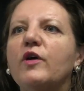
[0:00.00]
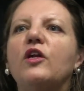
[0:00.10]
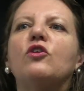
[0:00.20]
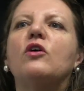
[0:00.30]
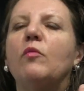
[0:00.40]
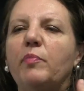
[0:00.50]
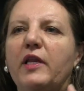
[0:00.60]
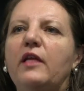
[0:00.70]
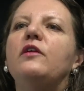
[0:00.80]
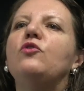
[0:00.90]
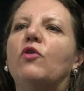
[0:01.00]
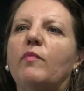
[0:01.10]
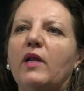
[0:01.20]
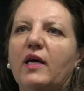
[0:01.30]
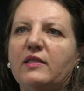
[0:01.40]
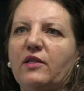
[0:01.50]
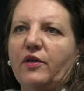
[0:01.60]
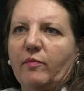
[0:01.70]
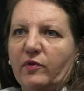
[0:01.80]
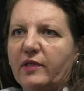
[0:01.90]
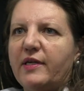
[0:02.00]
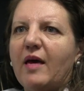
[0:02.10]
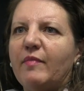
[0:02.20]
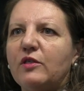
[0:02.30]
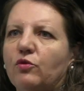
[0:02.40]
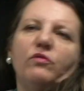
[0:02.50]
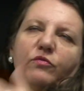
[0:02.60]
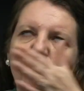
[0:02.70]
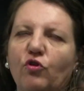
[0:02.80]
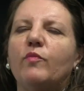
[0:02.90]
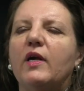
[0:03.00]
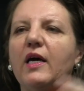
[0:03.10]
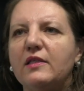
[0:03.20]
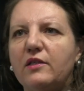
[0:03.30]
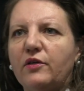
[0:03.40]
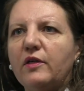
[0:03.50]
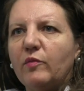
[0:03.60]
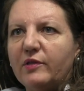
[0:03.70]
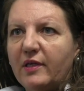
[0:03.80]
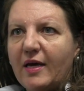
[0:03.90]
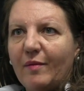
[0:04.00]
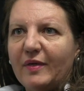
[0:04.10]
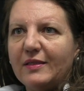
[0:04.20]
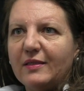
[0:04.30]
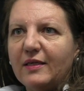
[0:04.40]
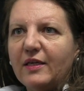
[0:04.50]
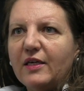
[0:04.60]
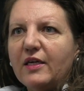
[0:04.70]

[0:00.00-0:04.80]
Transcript: you can completely normalize their hemodynamics, or you normalize their hemodynamics.